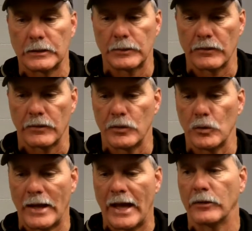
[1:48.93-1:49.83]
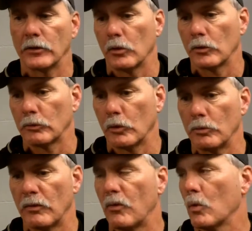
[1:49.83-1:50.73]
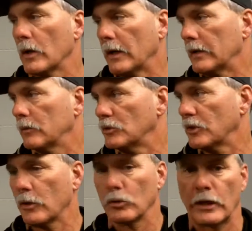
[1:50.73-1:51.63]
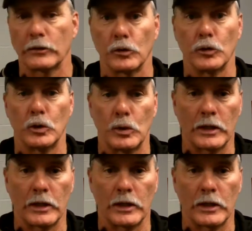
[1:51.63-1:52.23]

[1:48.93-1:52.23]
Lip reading: We have a few that had to go on the road beforehand, which I don't like to do.